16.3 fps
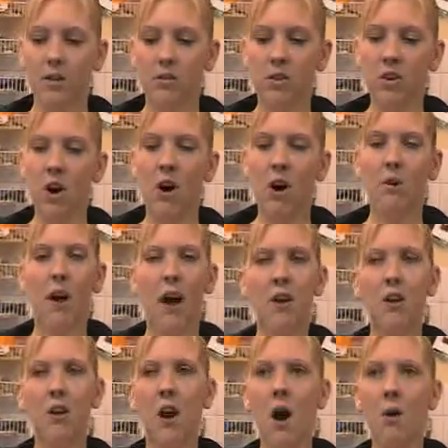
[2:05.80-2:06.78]
you know, I
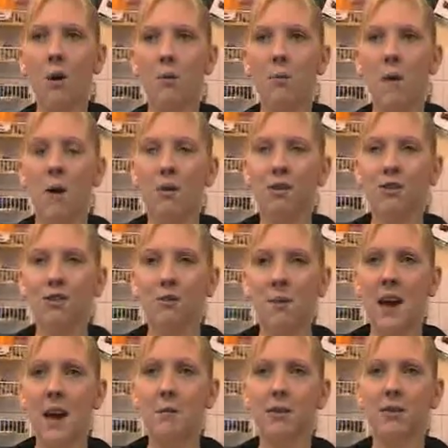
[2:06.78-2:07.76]
don't know, I want to be
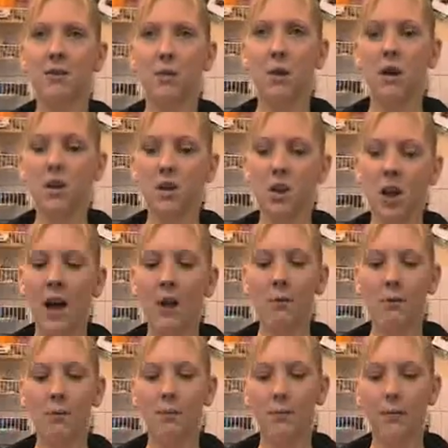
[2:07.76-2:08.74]
able to, you know, like
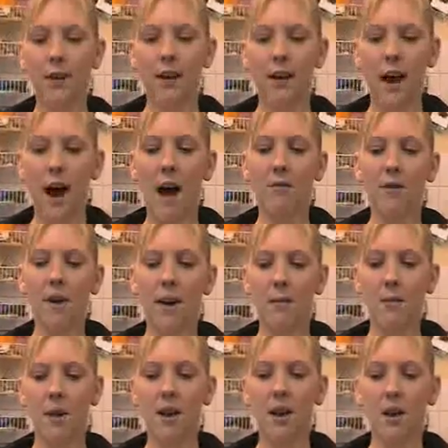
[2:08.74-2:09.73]
have
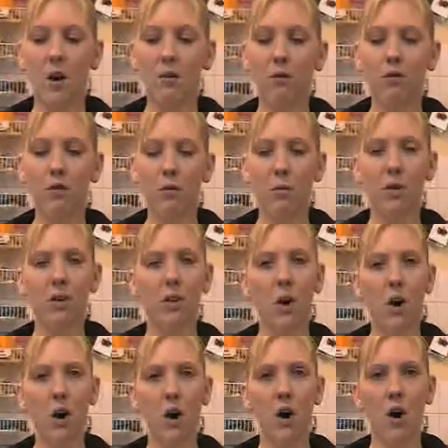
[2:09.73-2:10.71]
him in a comfortable
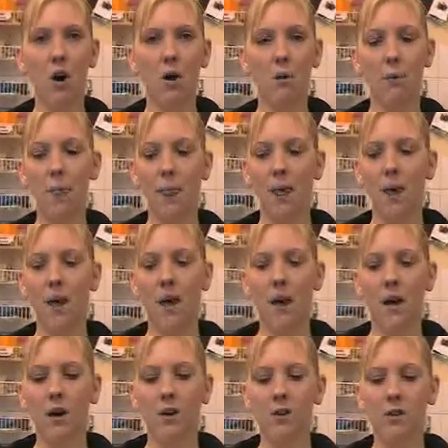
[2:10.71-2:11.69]
home,
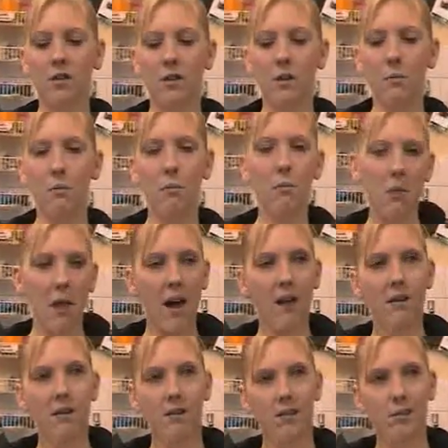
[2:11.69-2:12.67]
because like
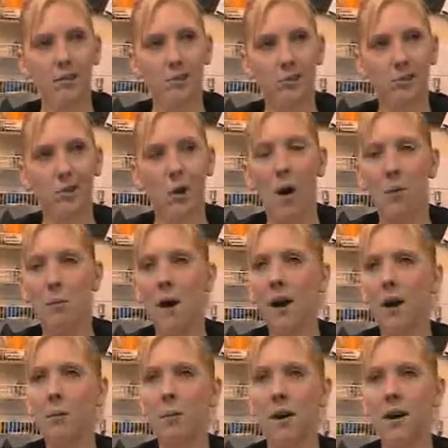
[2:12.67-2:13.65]
just going back
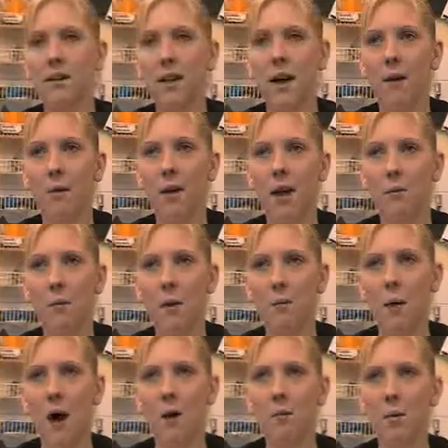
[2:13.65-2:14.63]
a bit, like when
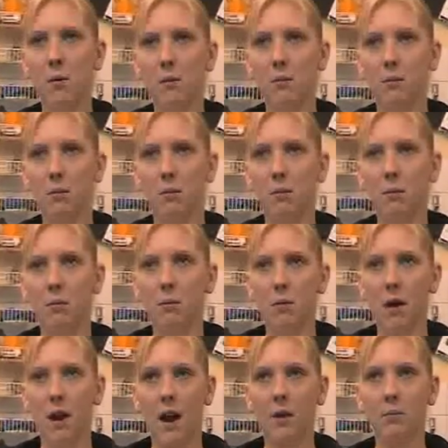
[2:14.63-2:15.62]
my mum
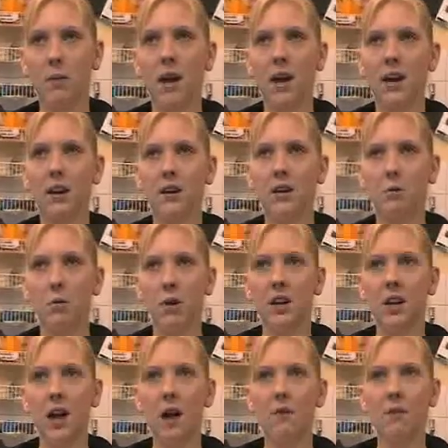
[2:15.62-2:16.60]
and had me, we
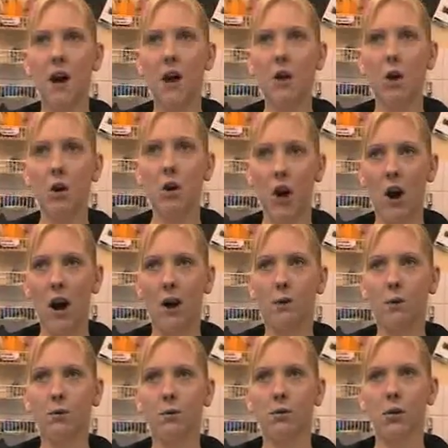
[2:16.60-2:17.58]
didn't have our own
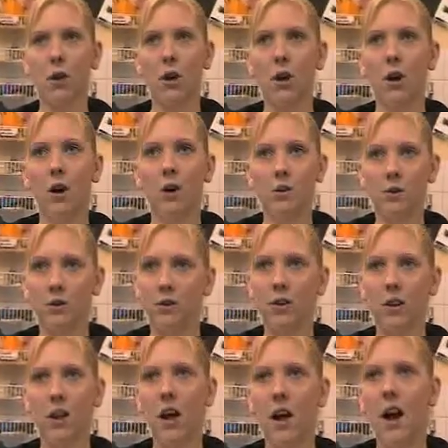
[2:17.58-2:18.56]
house
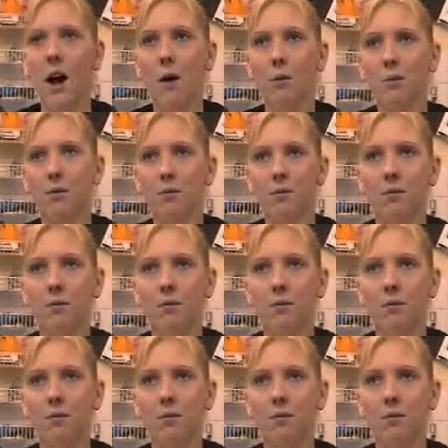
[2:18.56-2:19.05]
until like I was